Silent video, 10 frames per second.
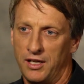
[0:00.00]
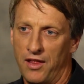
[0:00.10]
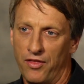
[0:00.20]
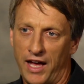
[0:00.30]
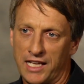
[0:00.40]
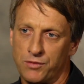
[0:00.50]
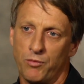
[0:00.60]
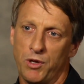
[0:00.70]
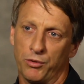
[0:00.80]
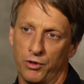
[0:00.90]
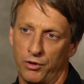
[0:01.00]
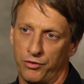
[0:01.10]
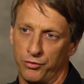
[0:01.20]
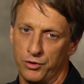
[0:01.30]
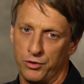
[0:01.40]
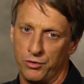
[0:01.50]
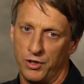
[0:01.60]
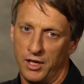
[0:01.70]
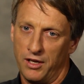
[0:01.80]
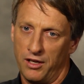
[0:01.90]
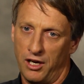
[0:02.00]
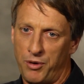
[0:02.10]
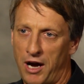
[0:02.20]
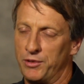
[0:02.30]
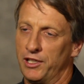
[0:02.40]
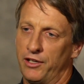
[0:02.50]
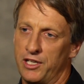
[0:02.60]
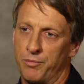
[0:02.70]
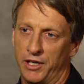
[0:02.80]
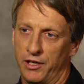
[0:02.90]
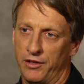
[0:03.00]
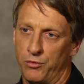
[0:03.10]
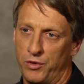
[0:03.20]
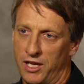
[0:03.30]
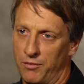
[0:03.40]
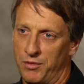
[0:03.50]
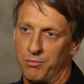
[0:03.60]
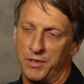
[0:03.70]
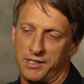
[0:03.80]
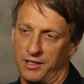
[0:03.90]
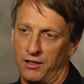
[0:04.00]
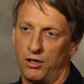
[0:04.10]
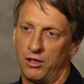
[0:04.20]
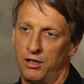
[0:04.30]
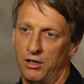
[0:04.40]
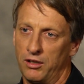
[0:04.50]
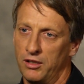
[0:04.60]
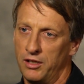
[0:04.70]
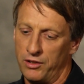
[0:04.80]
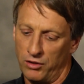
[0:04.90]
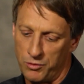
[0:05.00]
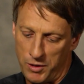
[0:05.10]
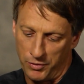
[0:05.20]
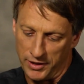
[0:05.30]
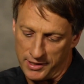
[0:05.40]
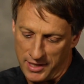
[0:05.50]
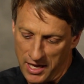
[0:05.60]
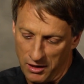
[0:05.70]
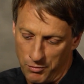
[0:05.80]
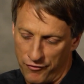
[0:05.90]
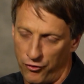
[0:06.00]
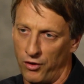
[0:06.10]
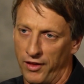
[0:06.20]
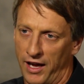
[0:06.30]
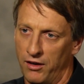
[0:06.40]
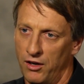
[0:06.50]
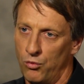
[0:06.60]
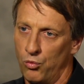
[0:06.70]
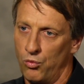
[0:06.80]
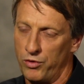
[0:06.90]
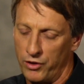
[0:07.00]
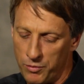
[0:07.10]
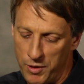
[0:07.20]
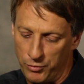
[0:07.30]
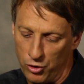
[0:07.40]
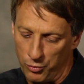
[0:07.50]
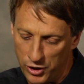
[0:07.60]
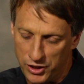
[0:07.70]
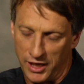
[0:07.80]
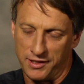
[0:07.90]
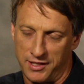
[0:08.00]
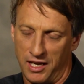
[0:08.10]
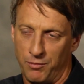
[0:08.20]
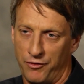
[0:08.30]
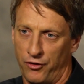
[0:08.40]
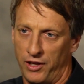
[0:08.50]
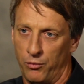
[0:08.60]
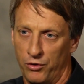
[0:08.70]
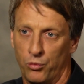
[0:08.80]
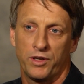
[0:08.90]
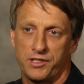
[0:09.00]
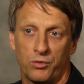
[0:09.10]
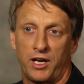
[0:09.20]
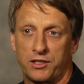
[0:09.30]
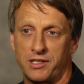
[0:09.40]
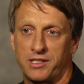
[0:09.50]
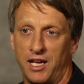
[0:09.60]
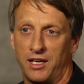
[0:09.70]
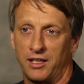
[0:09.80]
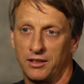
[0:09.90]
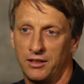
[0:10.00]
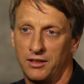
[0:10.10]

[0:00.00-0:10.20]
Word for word: and that's when we broke through a popularity barrier that we had been missing all along. The only people that skated before that, the only people who appreciated skating before that were the ones that were actually skating.